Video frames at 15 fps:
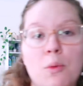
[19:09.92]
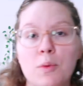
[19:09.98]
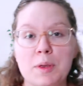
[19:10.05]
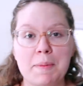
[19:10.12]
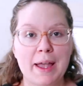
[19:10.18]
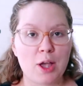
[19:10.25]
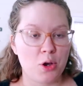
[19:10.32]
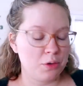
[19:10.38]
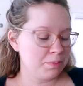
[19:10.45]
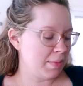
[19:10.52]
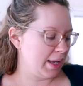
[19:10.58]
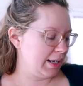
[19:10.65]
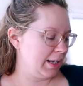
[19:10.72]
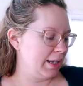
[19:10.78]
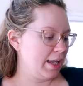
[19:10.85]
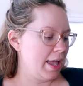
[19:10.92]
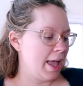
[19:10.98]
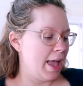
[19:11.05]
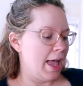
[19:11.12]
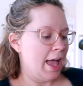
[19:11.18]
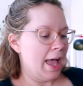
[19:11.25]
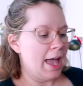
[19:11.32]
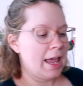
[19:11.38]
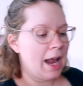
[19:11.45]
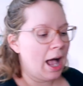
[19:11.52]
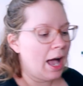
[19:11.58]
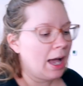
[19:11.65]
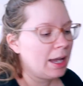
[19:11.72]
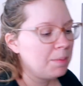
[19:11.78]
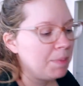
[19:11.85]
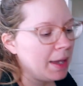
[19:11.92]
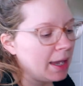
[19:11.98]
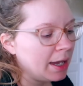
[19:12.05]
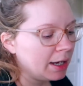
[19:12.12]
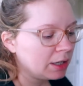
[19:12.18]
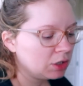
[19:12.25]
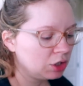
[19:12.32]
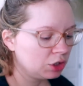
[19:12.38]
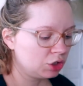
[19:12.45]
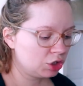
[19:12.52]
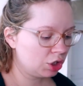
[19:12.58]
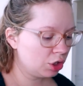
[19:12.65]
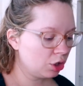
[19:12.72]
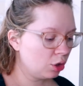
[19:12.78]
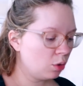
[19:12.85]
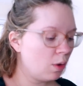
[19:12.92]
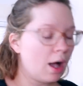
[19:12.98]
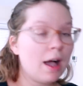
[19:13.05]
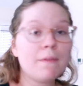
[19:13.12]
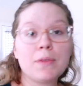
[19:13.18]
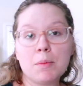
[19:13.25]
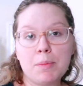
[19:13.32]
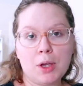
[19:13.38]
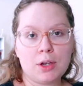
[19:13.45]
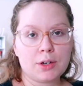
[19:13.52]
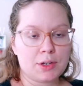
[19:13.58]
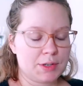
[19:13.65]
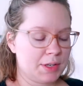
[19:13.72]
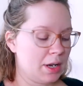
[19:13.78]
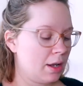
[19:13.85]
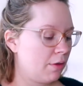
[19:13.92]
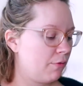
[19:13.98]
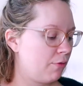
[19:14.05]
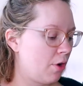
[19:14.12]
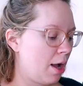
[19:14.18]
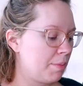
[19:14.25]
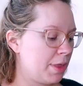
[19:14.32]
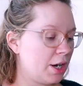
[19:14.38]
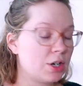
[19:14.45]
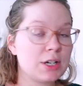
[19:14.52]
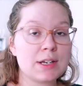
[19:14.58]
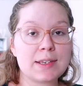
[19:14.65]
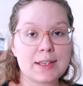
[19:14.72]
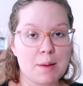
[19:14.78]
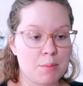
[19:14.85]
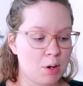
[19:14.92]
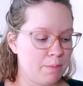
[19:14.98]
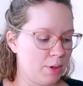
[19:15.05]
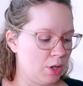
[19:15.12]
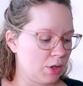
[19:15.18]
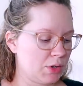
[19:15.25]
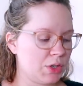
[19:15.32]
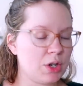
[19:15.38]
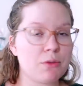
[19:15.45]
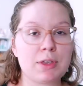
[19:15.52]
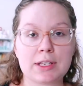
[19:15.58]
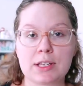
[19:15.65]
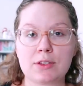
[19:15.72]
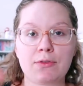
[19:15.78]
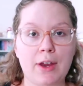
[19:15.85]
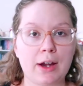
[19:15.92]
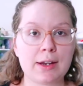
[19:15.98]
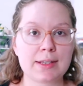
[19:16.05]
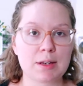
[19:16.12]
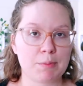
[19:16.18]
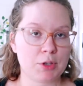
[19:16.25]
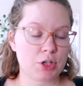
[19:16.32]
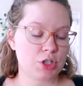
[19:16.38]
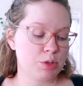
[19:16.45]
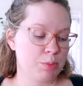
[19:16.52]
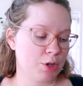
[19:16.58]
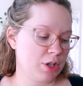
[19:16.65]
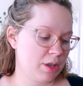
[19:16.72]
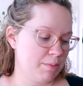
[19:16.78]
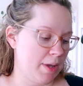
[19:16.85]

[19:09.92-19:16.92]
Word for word: with my own money and I picked two of the books from their December books. So this is very similar to Book of the